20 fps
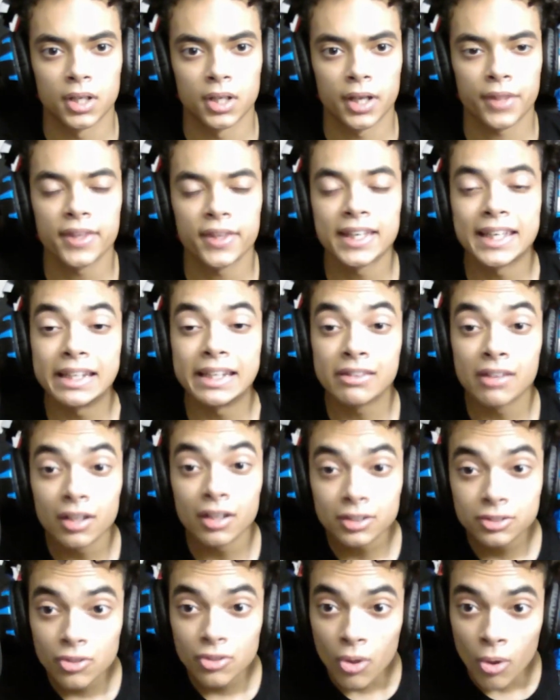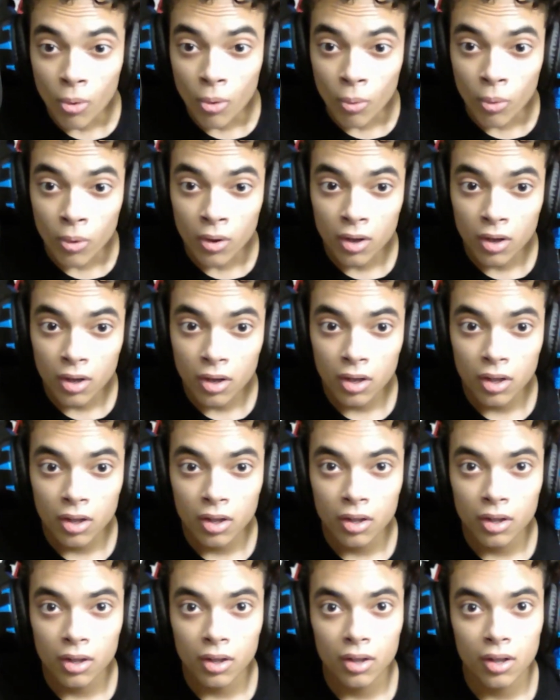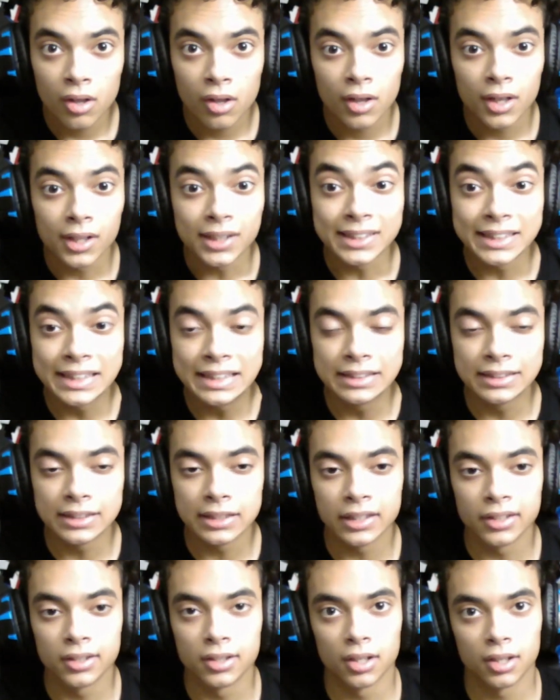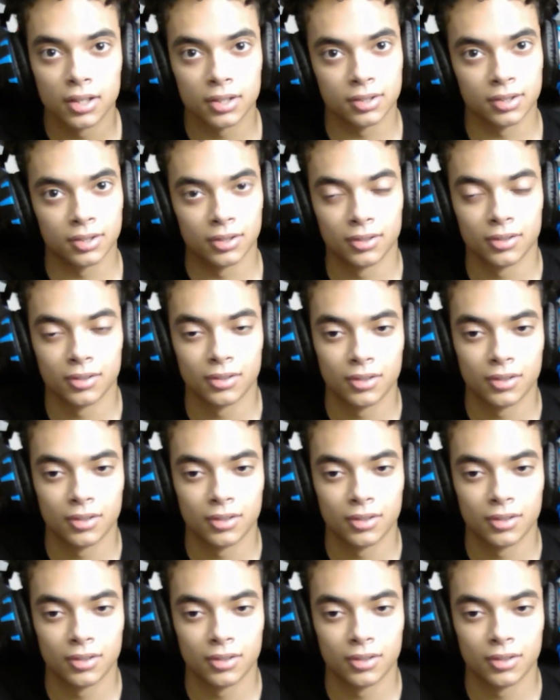I think he does, though. Legally, he does.